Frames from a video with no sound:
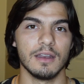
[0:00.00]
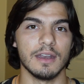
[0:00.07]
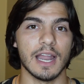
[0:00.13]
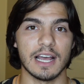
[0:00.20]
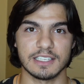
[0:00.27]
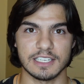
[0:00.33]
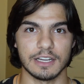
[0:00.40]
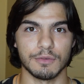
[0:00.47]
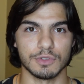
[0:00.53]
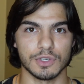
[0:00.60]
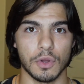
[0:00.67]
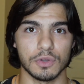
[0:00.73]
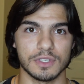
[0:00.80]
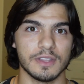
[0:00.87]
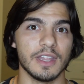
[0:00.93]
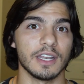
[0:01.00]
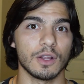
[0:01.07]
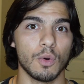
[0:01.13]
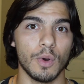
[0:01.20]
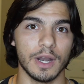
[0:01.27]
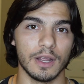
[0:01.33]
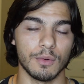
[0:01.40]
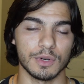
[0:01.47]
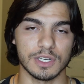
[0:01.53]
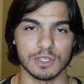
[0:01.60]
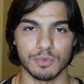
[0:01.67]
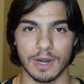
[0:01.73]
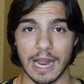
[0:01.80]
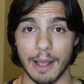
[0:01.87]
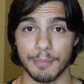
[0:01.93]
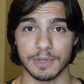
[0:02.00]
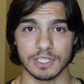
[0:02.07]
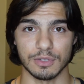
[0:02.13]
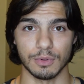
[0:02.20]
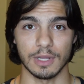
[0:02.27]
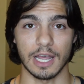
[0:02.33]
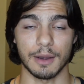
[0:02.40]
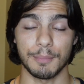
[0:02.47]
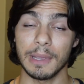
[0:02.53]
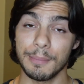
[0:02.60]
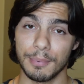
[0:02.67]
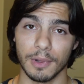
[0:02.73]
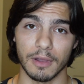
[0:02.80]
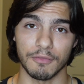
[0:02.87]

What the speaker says: not seeing results and then quitting, which is what happens to a lot of people,